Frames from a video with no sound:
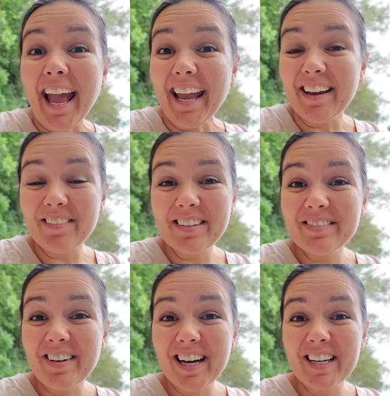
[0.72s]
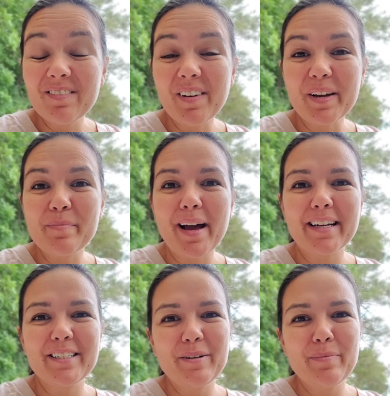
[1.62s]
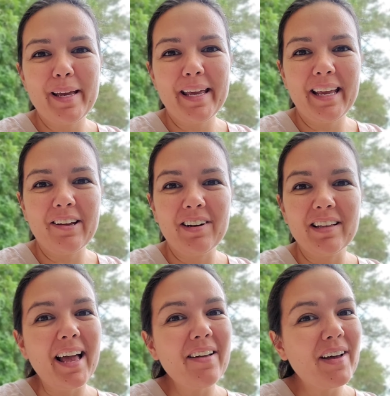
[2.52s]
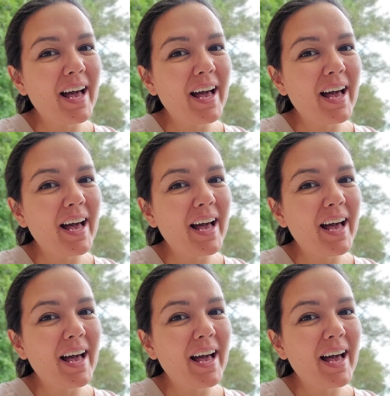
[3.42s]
Hey everyone, welcome back to Baking in Real Life.